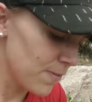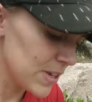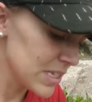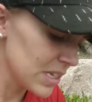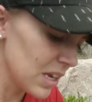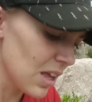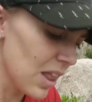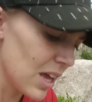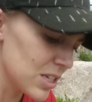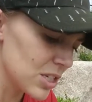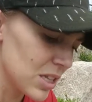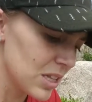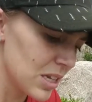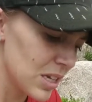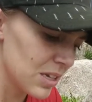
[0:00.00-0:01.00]
So
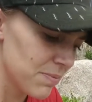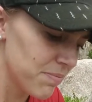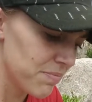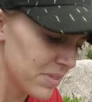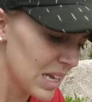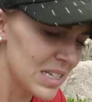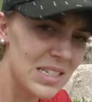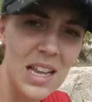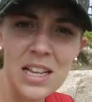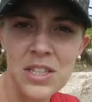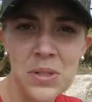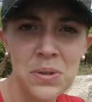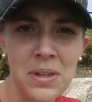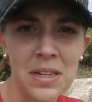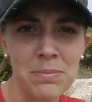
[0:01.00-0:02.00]
physiologically, it's not
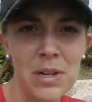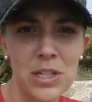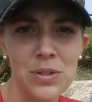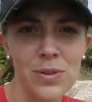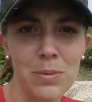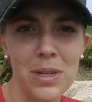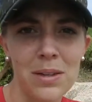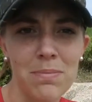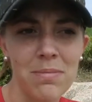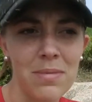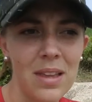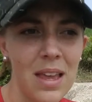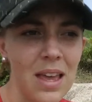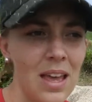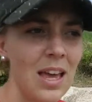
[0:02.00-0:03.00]
doing much for me.
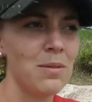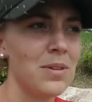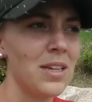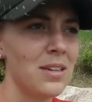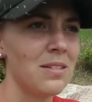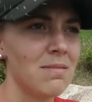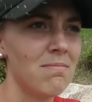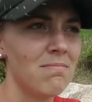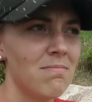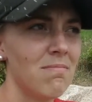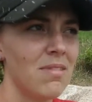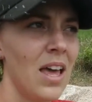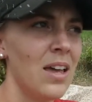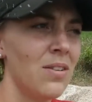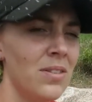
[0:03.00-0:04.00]
I mean,
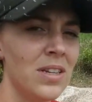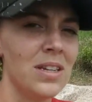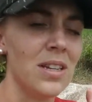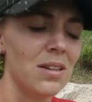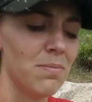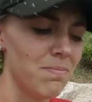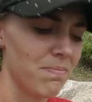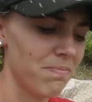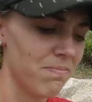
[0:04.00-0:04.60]
I don't need it.